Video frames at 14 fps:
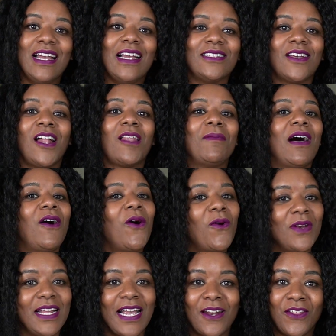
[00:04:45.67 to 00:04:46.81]
It's all about
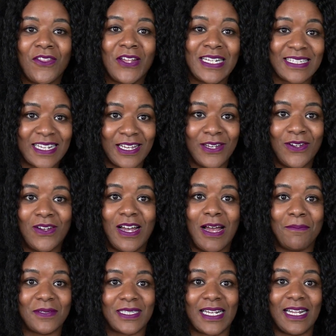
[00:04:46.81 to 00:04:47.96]
honing in on that skill,
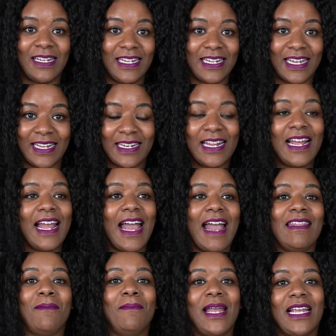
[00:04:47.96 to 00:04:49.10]
upskilling it, and
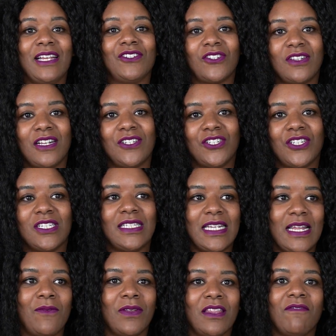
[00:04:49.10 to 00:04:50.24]
then making sure that you're
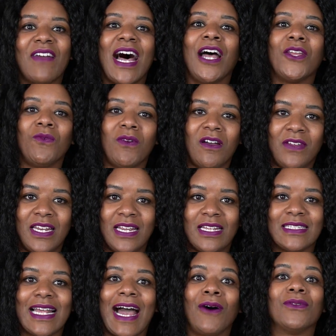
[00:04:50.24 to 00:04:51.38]
seeing what the value of it
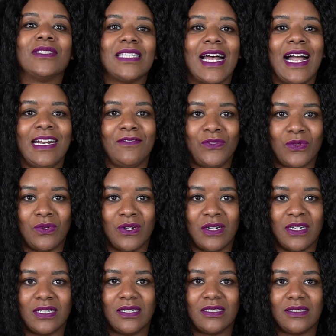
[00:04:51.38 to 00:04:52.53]
is outside of your